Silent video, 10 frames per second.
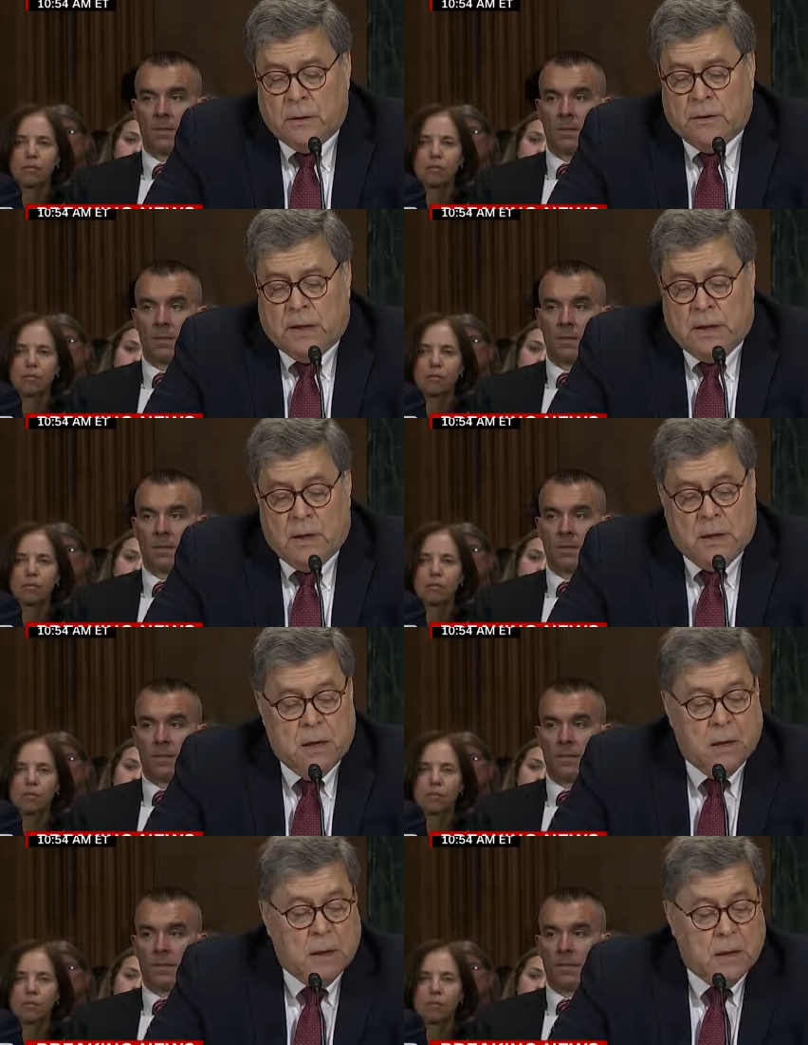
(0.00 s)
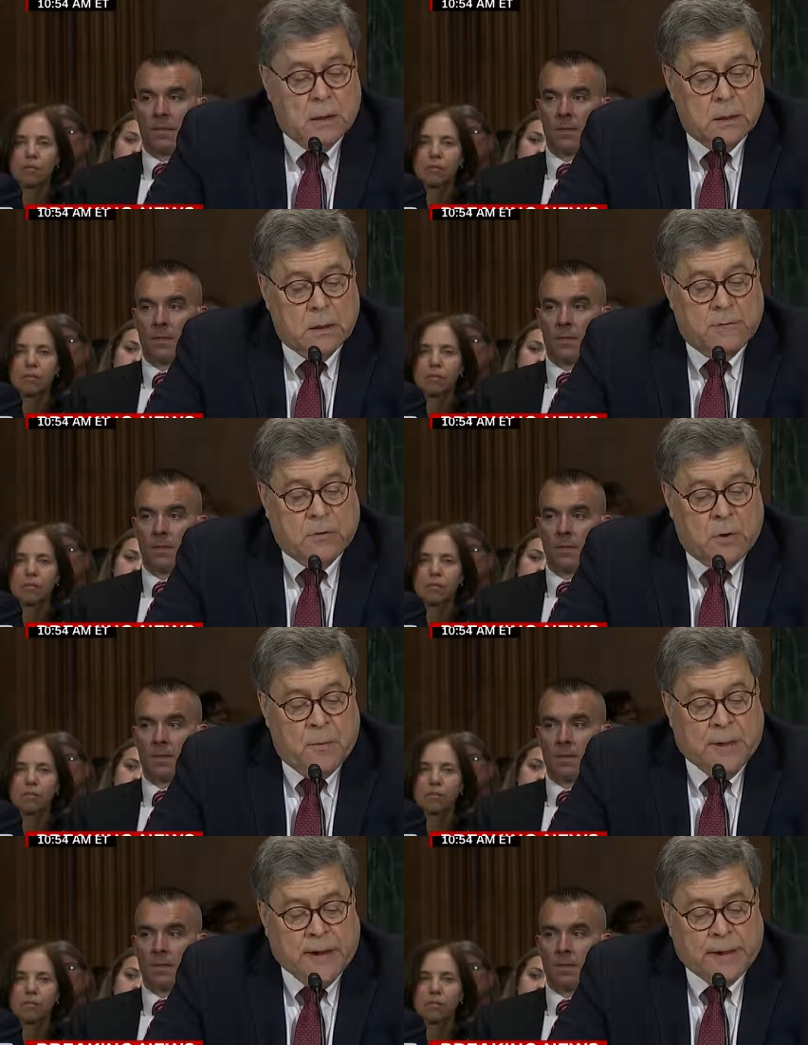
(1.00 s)
Speaker 1: The, if you go
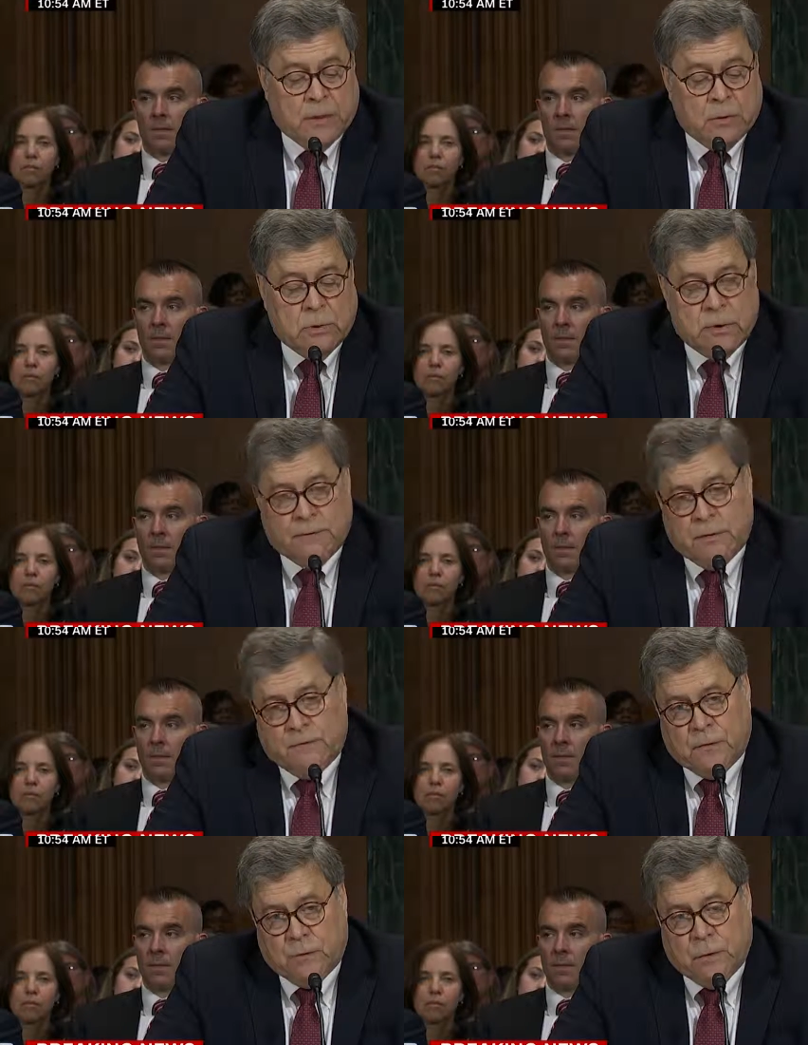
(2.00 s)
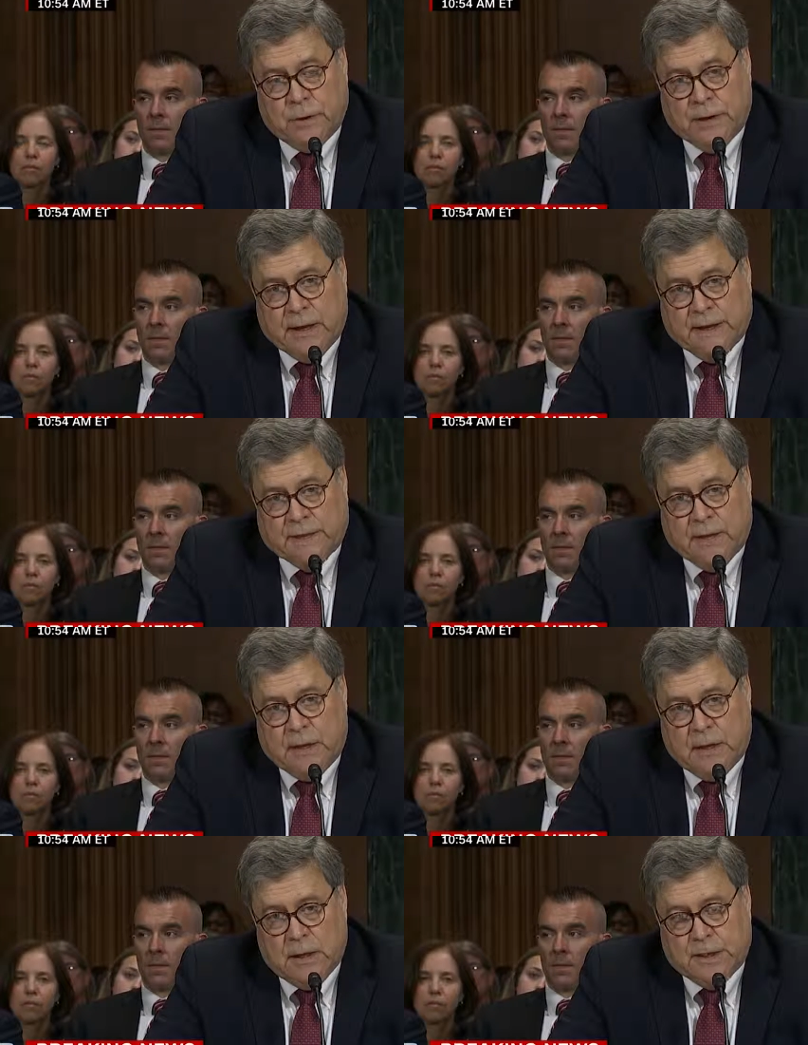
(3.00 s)
back and you, if, if you look at
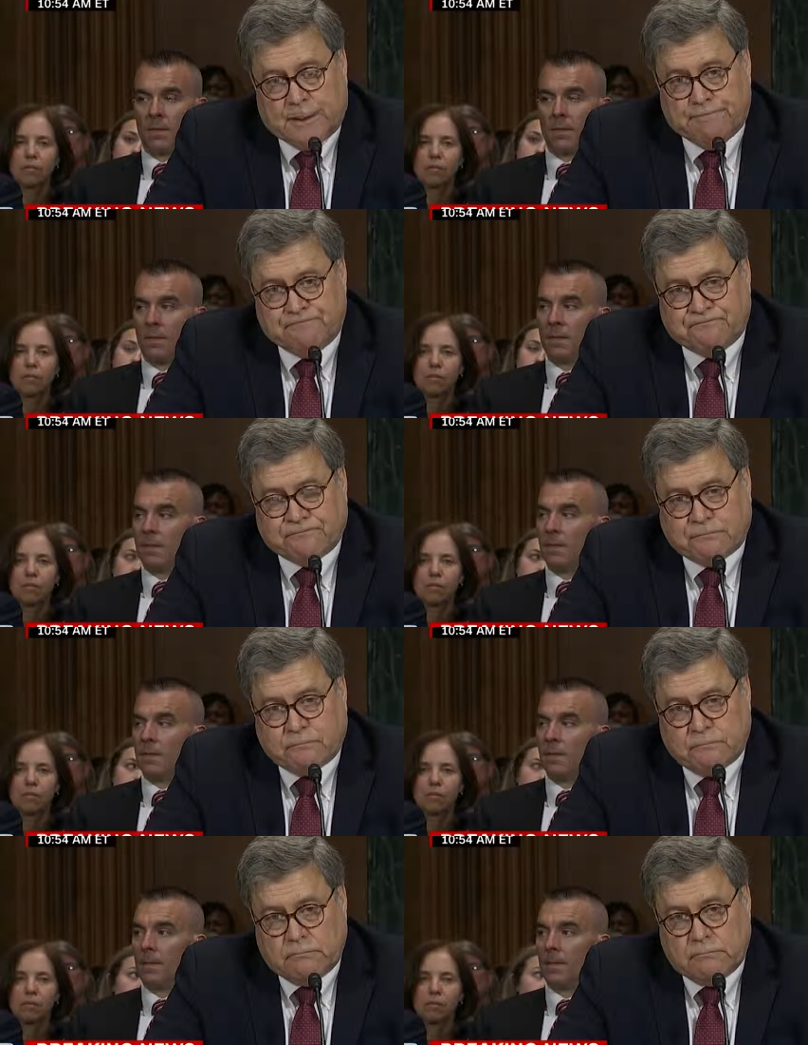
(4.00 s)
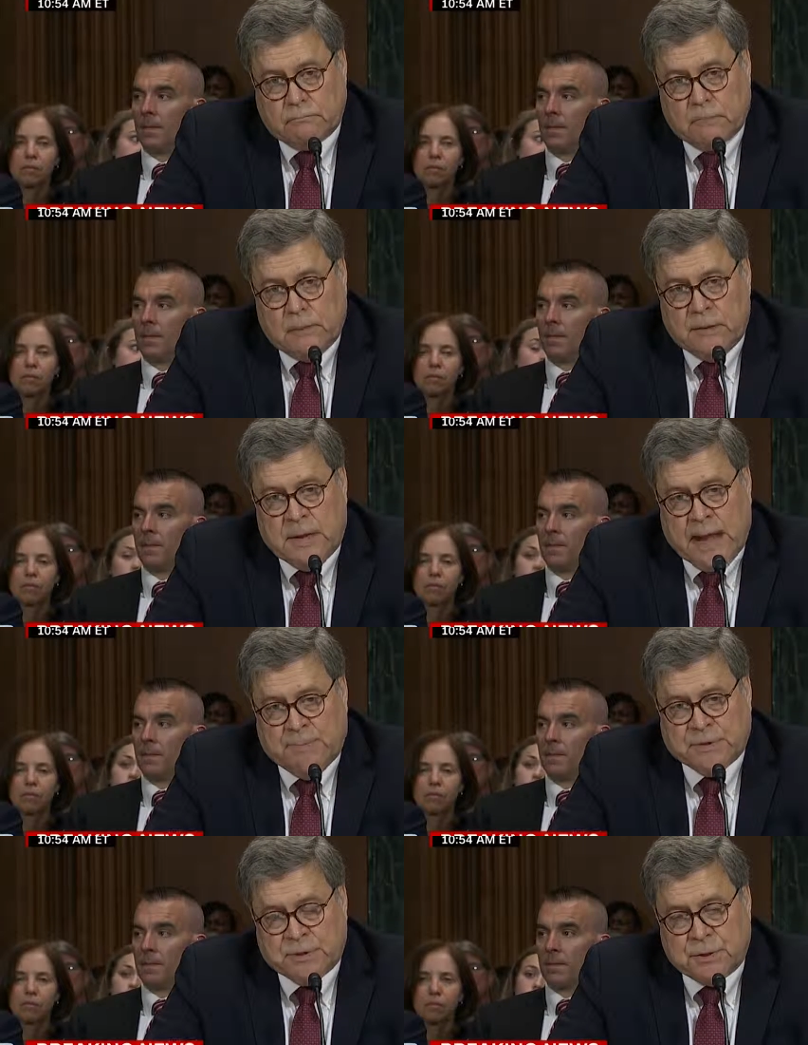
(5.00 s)
the, um, the
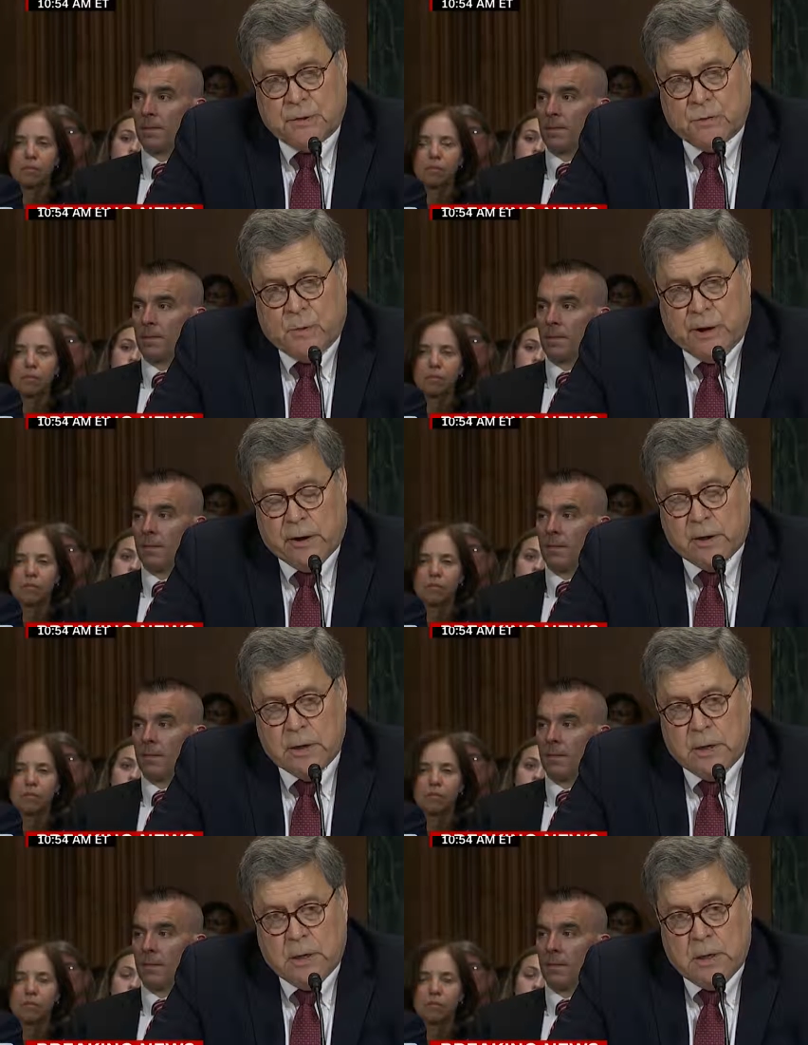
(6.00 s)
episode where